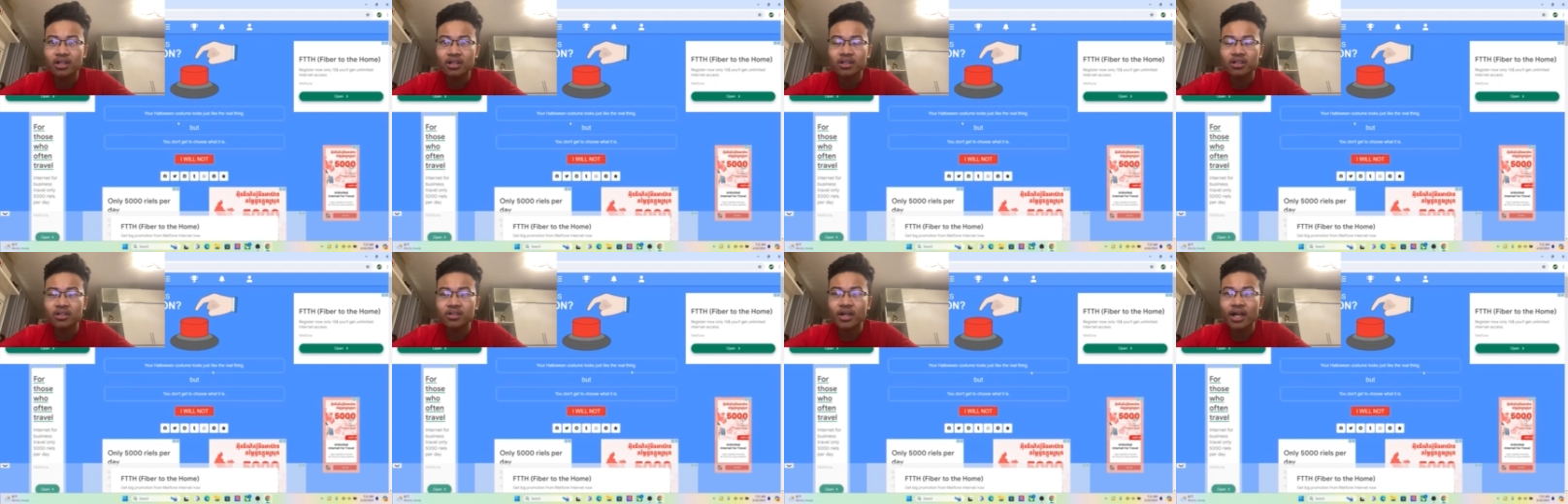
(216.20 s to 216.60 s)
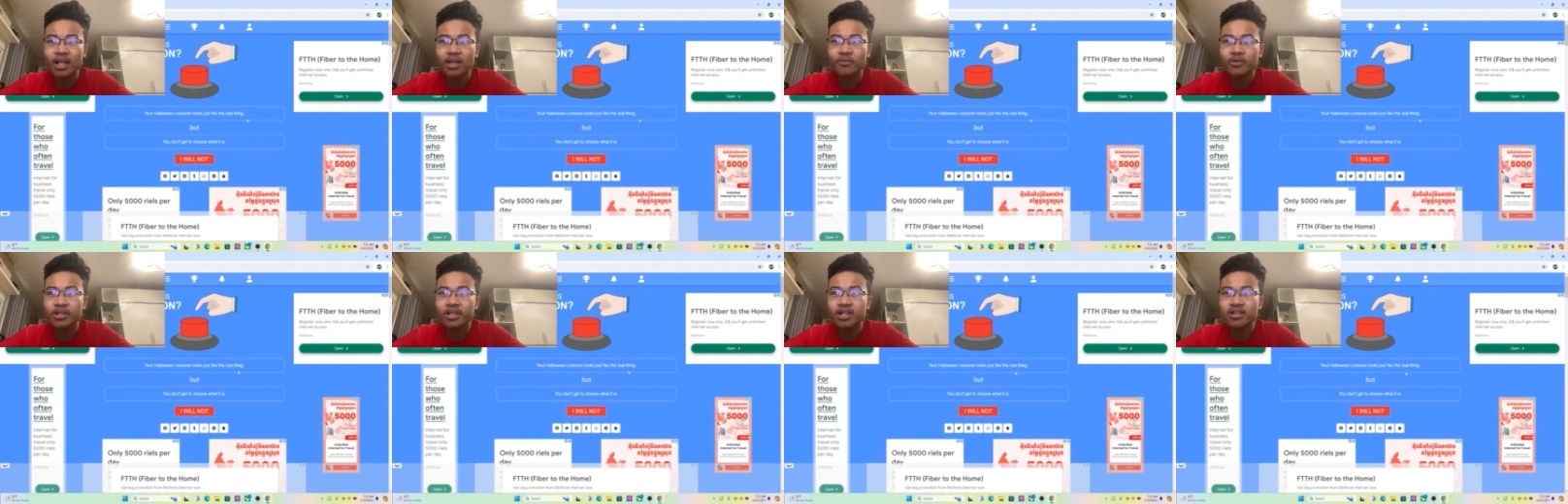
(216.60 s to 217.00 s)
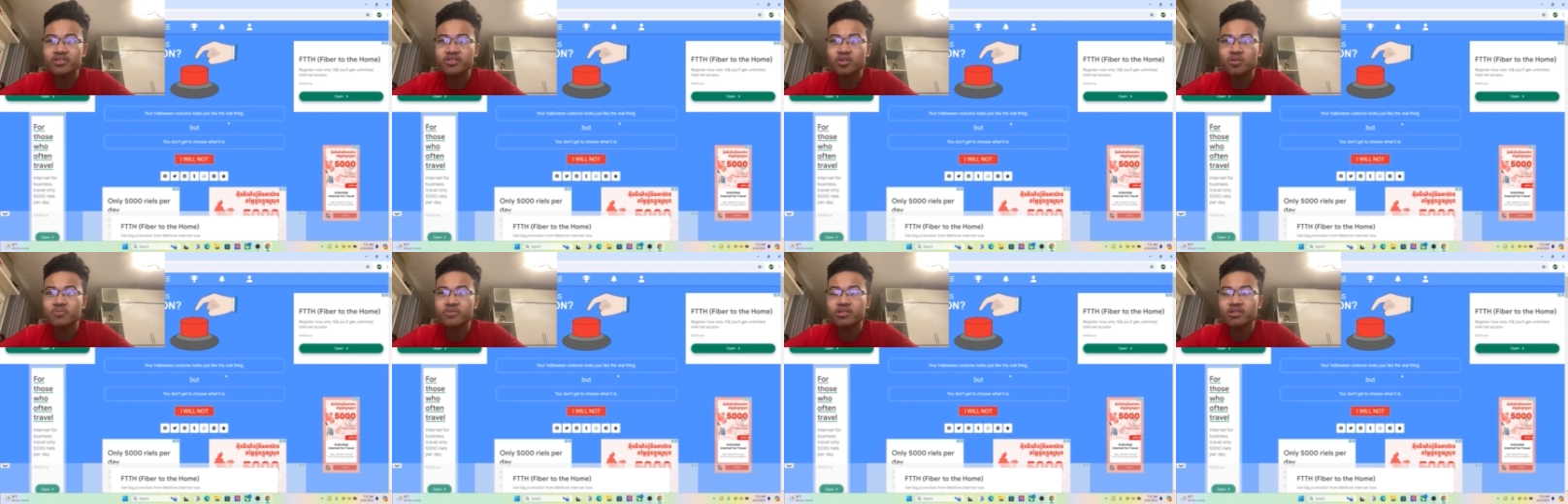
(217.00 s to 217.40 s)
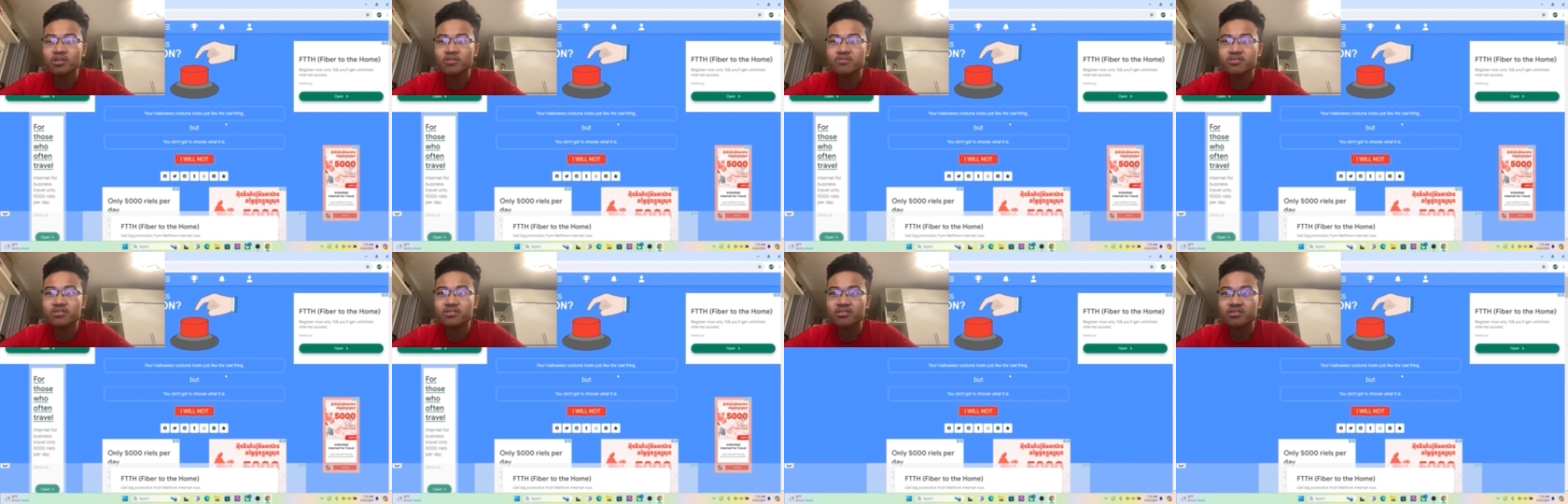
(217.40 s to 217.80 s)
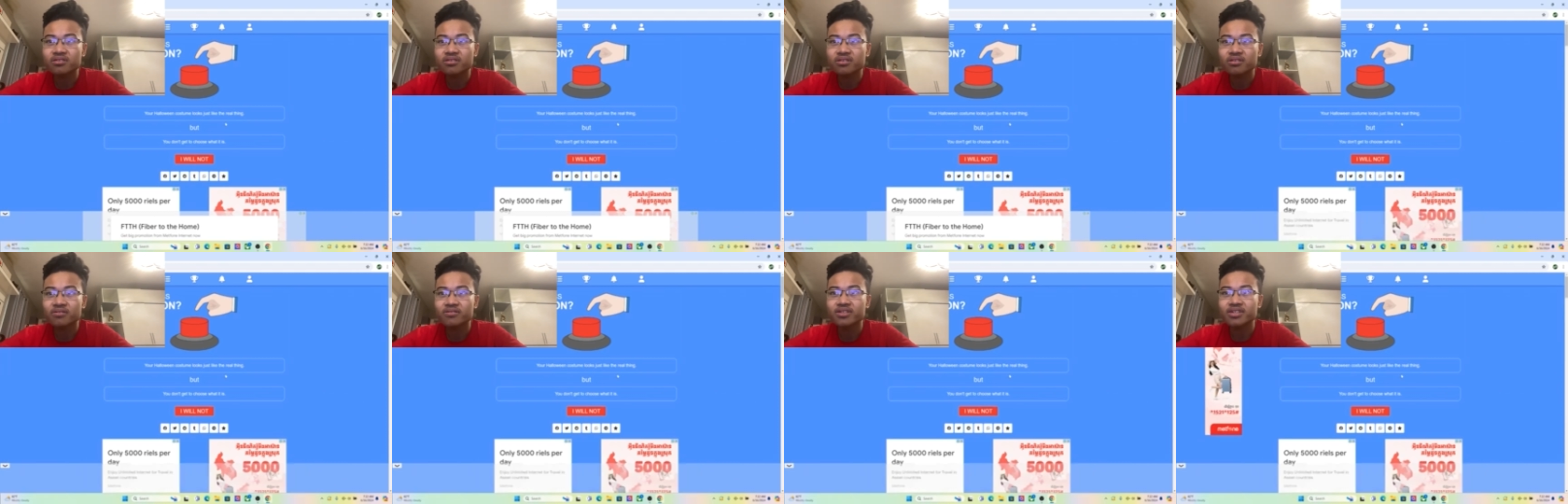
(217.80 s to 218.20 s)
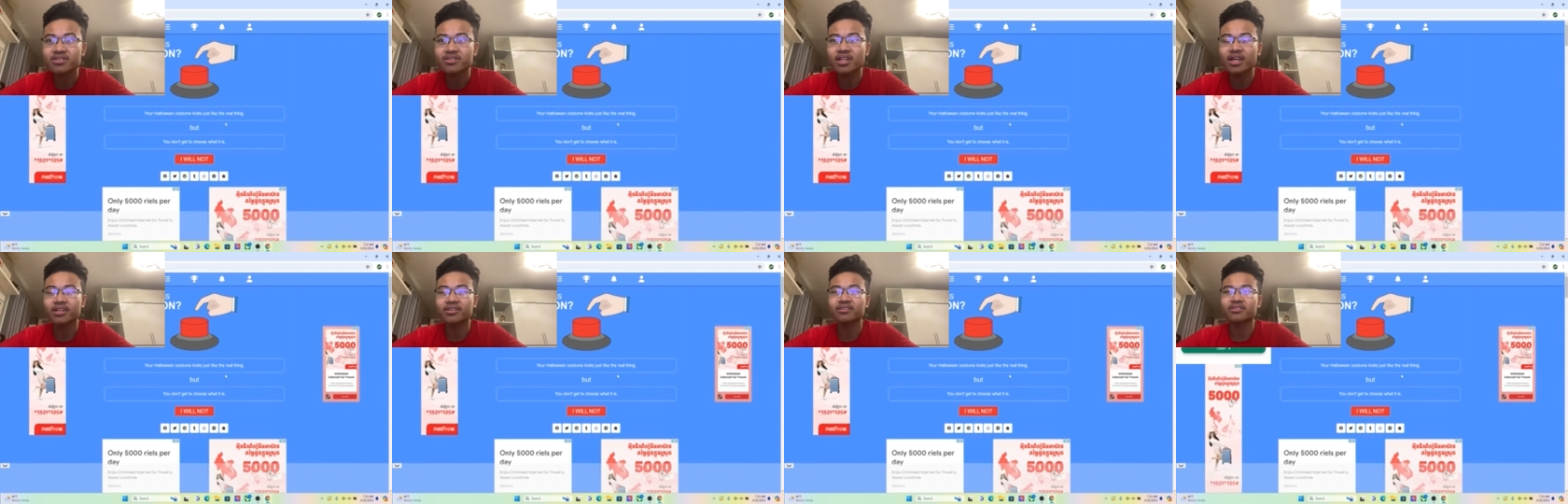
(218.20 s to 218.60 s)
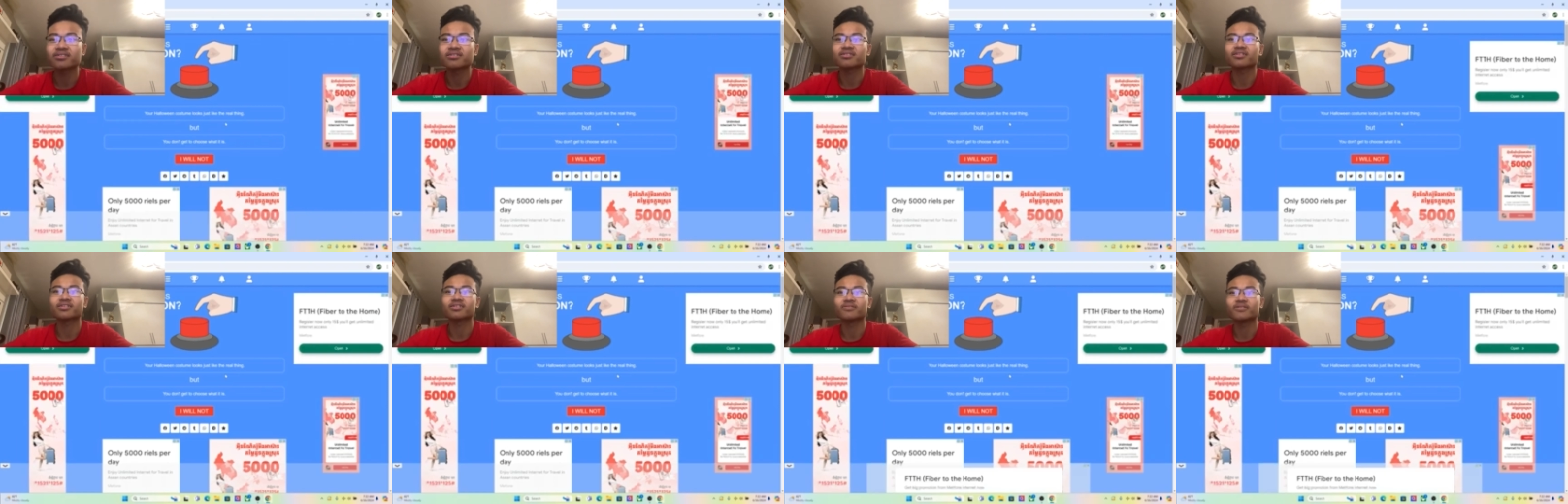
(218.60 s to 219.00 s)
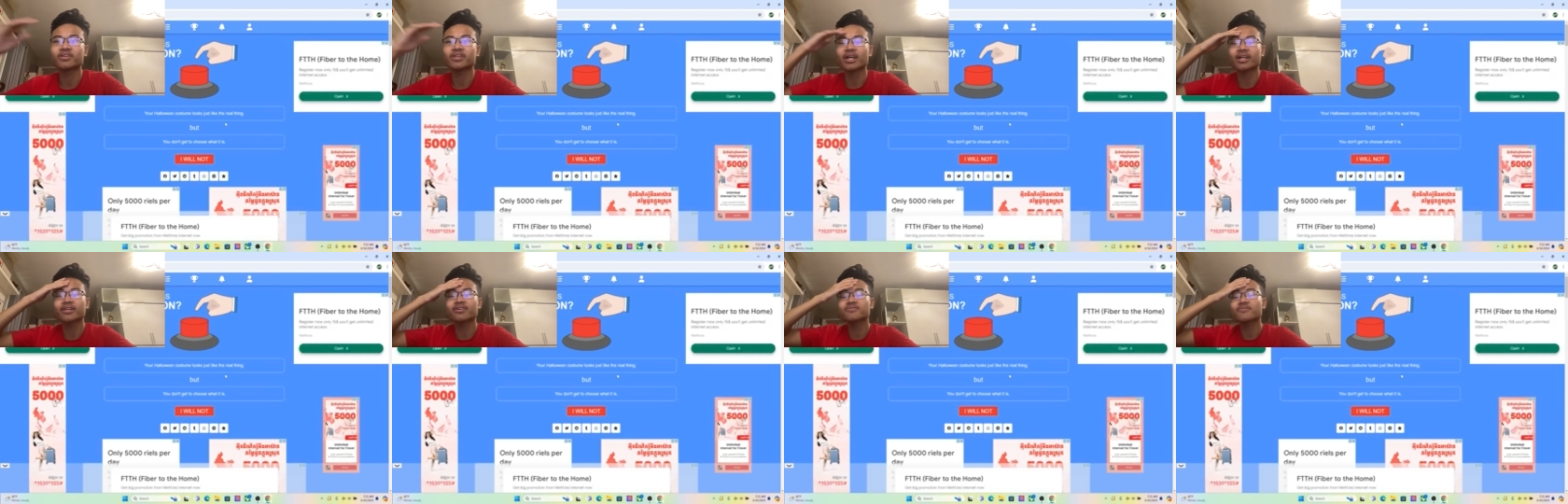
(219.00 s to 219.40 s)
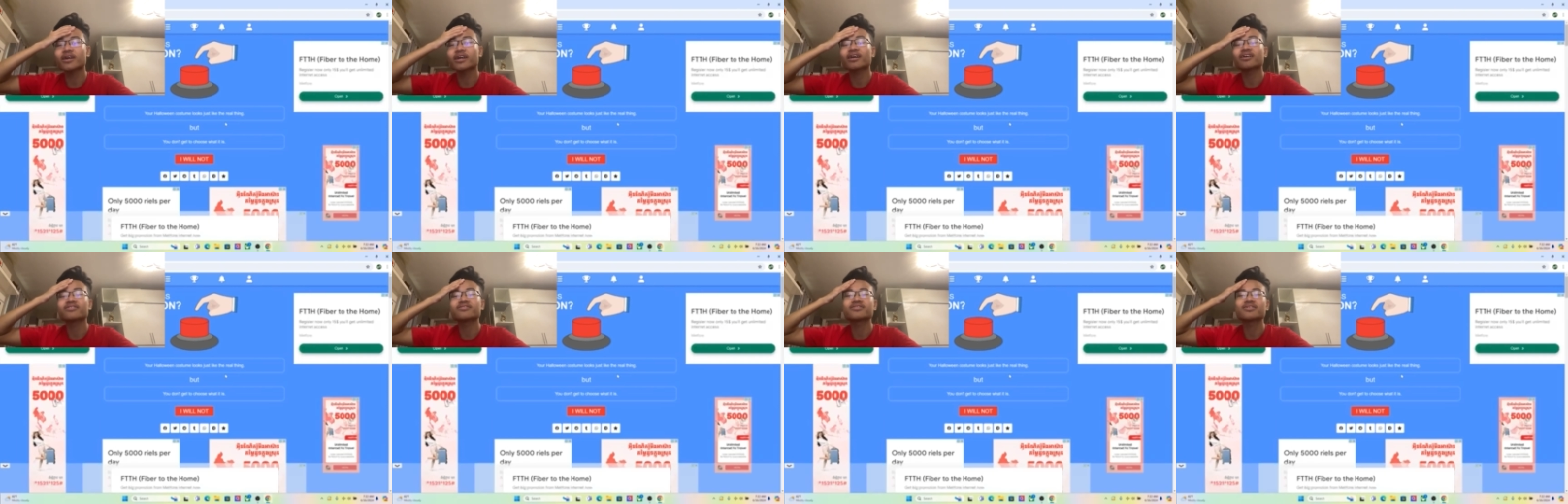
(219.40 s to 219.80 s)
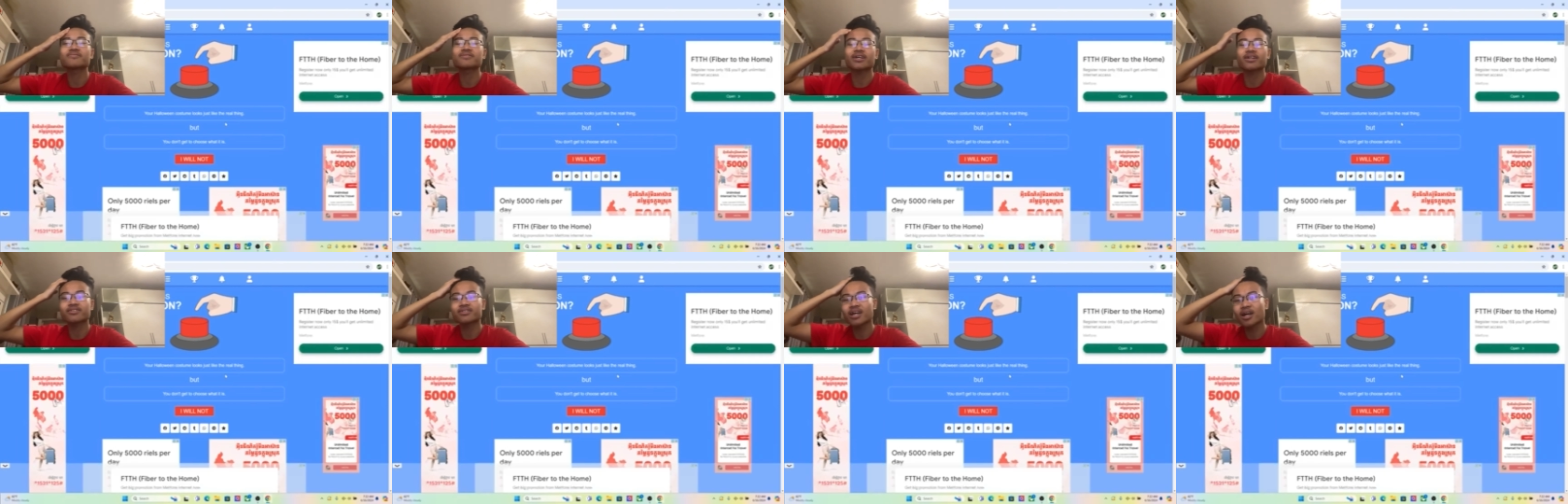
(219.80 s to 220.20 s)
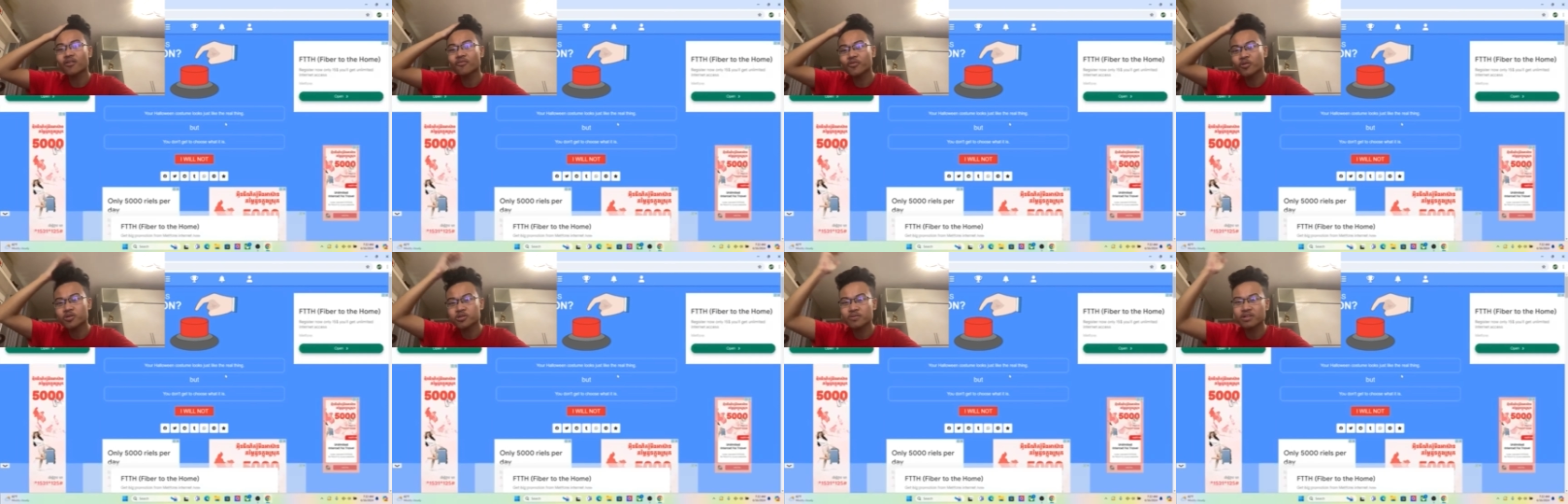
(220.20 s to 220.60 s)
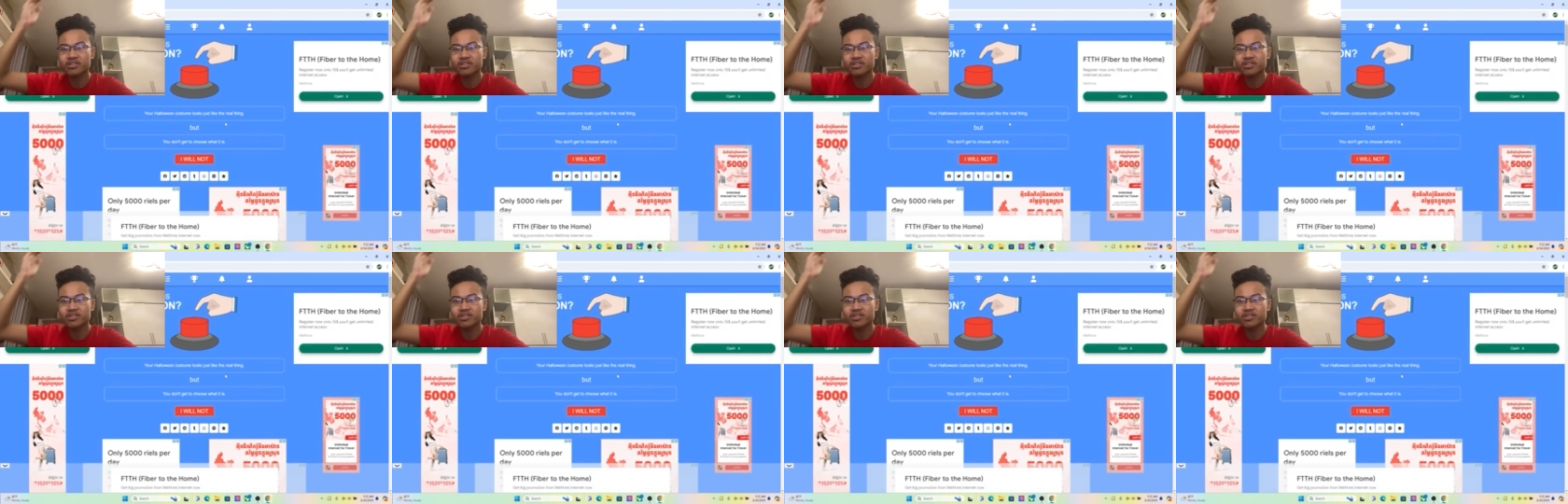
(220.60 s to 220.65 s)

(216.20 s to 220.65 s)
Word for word: The Halloween costume looks, it's just like really, and that's my only got It's like it's helpful as well.